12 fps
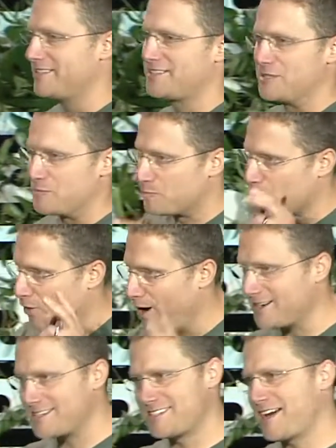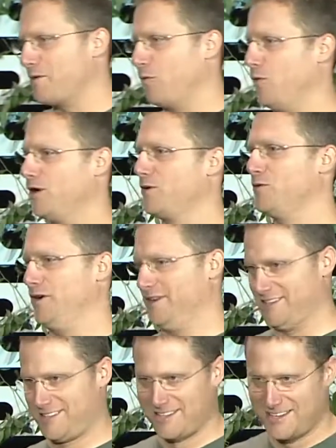This is product design
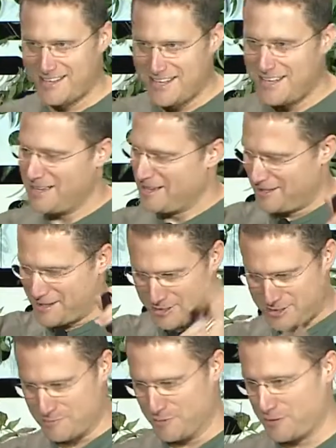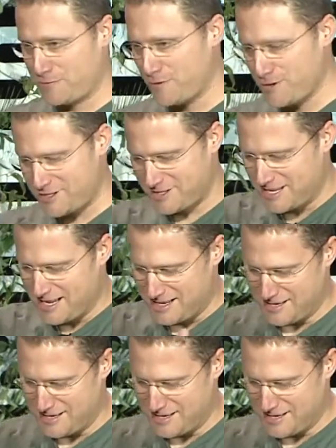101 customers first.